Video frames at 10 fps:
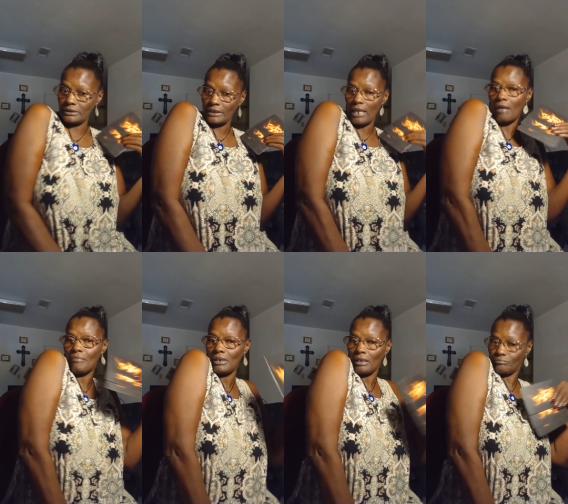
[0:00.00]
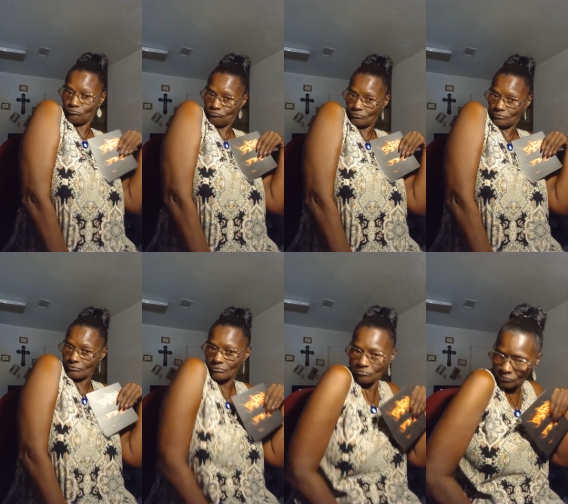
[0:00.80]
a snap. I'm going to
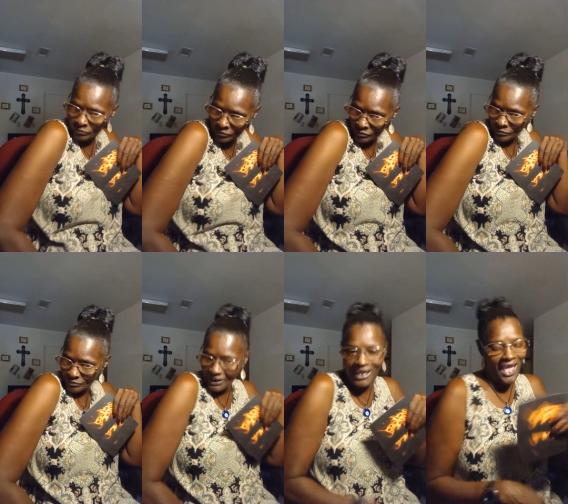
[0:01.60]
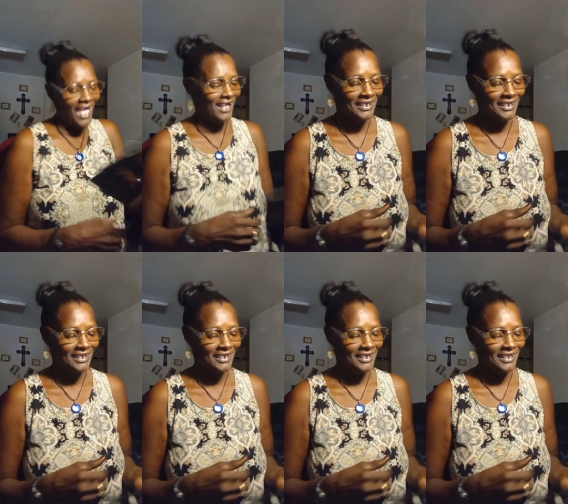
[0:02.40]
be like...